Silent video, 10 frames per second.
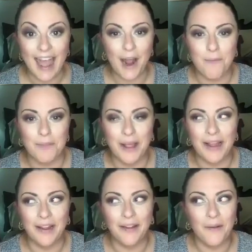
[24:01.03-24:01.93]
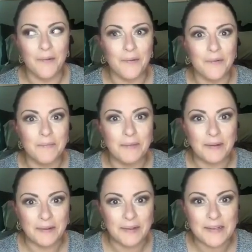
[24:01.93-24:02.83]
And I'm like, oh my
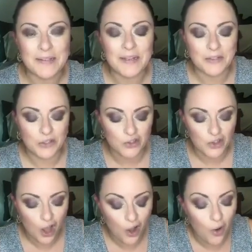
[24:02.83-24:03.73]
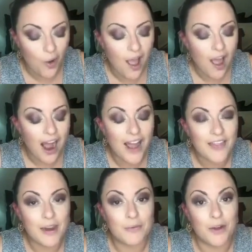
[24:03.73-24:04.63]
goodness. And so I
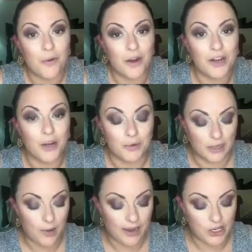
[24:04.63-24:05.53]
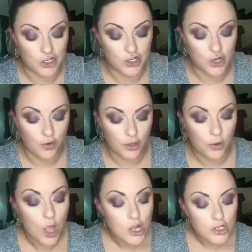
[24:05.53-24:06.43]
thought I would go on here really quick and show you.
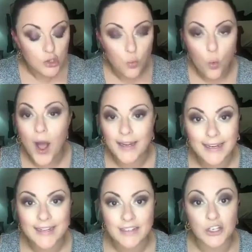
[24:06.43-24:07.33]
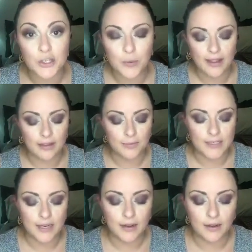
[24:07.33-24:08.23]
So what is a duet
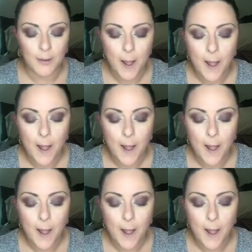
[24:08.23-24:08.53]
lipstick?